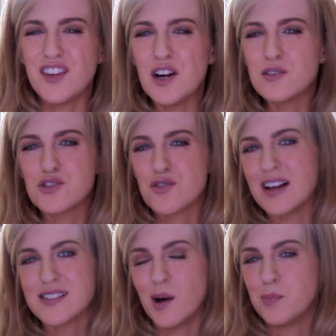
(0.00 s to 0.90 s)
you don't
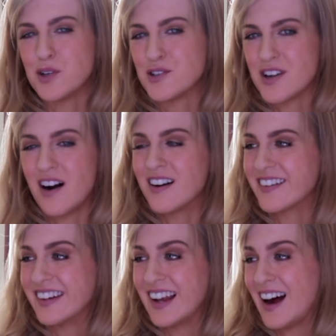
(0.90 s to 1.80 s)
dress up your dog
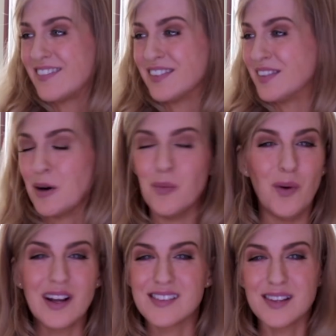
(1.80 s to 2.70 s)
and laugh at them,
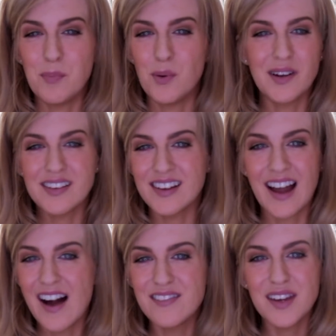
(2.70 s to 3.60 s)
what's the point in
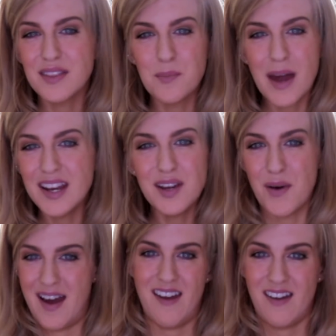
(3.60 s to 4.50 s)
having them anyway?